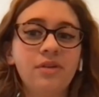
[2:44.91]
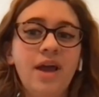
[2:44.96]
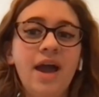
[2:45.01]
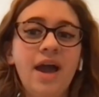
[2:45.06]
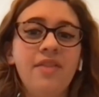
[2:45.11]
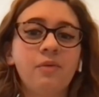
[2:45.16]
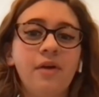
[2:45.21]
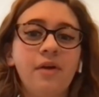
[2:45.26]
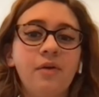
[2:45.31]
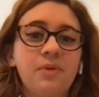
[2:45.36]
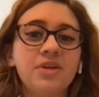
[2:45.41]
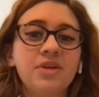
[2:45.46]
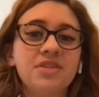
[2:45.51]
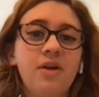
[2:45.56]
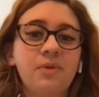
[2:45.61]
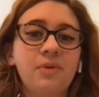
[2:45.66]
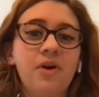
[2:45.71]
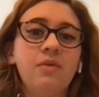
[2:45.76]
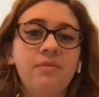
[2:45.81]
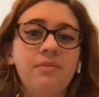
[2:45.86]
And there was a
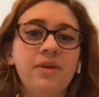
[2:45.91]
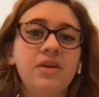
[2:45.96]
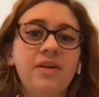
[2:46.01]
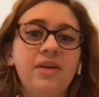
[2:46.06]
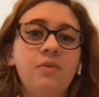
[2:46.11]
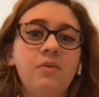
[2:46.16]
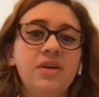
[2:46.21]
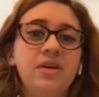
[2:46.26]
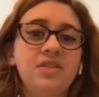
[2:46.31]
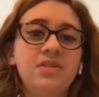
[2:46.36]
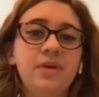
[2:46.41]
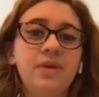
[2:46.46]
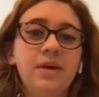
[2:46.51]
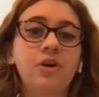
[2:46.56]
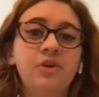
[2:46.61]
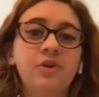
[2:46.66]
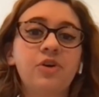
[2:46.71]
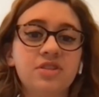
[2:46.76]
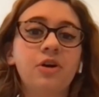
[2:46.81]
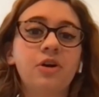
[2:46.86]
part of me that wanted to be able
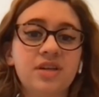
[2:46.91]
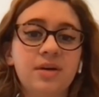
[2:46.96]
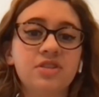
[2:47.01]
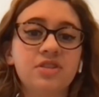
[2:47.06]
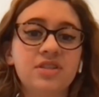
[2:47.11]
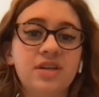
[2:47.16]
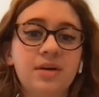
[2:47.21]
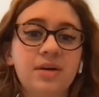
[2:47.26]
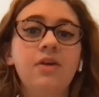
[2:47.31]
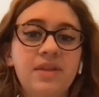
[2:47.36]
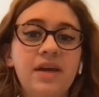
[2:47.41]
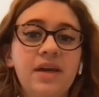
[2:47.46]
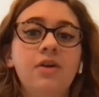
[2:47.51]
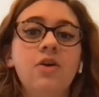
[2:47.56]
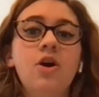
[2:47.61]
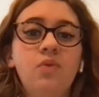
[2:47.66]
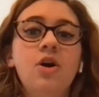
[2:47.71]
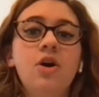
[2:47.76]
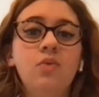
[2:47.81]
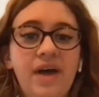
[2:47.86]
to earn something
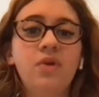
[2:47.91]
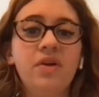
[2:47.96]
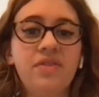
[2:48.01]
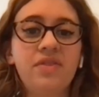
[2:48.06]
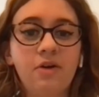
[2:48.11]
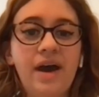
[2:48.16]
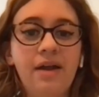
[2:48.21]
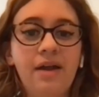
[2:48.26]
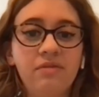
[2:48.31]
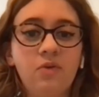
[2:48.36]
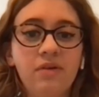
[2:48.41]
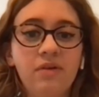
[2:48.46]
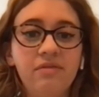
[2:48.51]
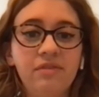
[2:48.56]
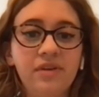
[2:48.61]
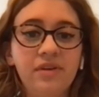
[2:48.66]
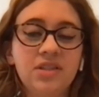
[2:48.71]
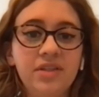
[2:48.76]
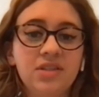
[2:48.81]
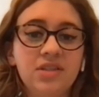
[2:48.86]
with that
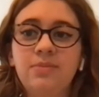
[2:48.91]
equivalent,